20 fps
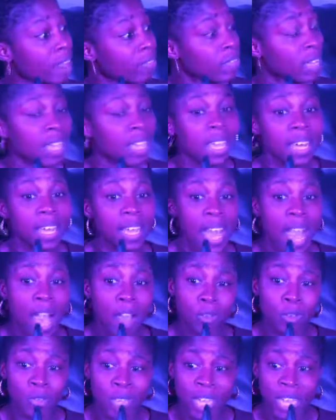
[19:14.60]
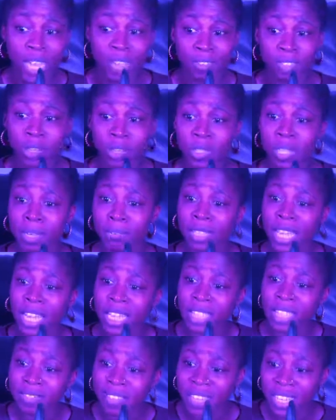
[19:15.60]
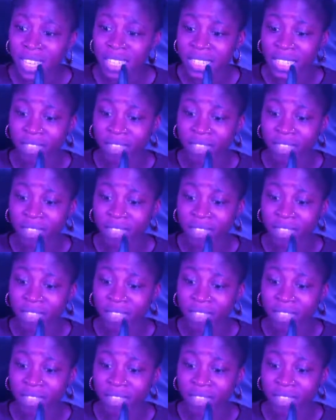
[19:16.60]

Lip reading: to get it how you live. So the objective is,